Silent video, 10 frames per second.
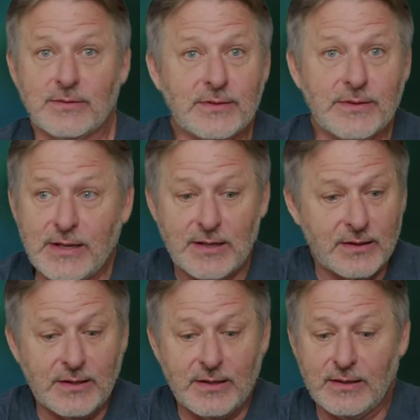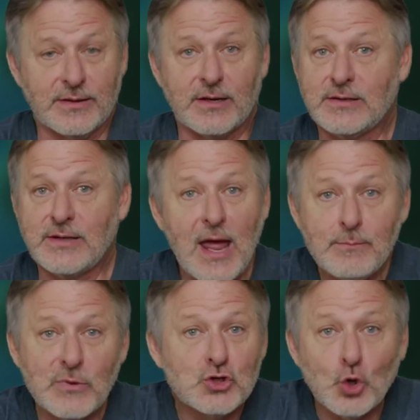the dead
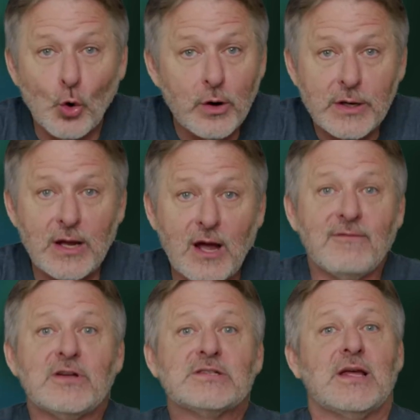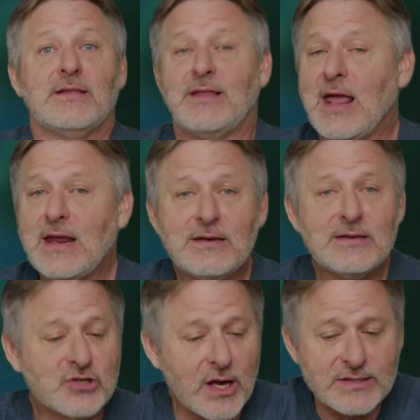majority of us, they
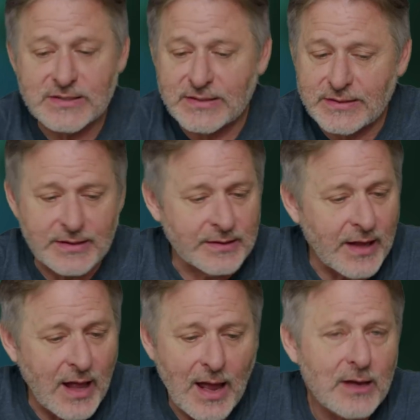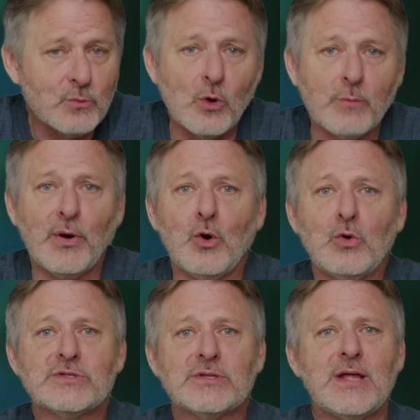just lie in
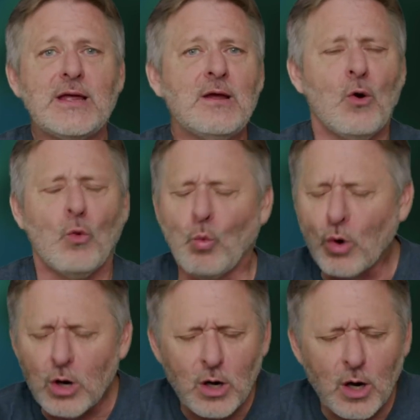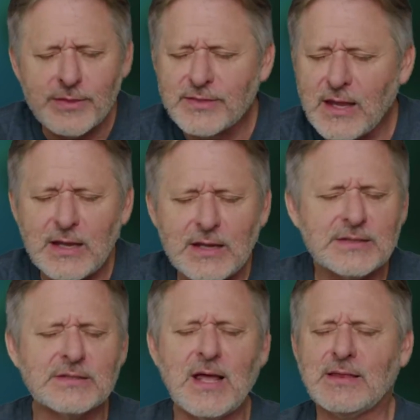repose and they work on
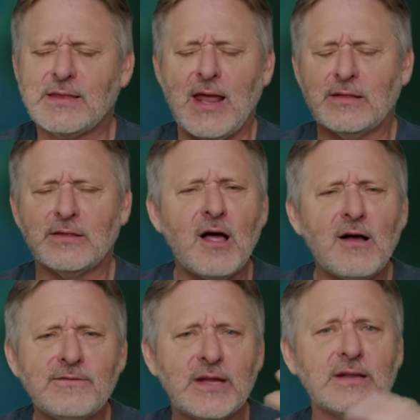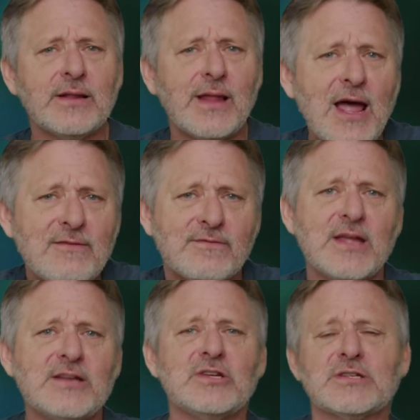things that they loved in life. They just